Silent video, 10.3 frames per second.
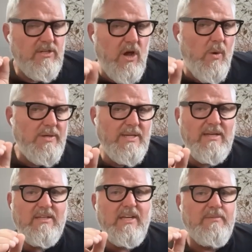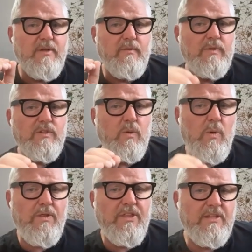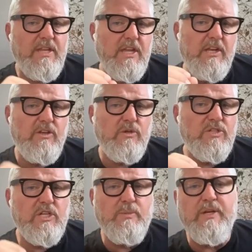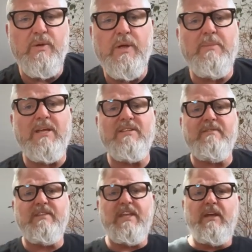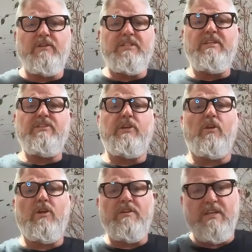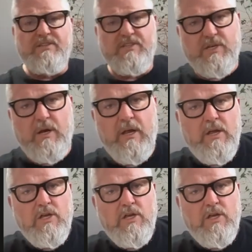is always asking himself, what's the one thing that you can do such by doing it makes everything else easier or unnecessary?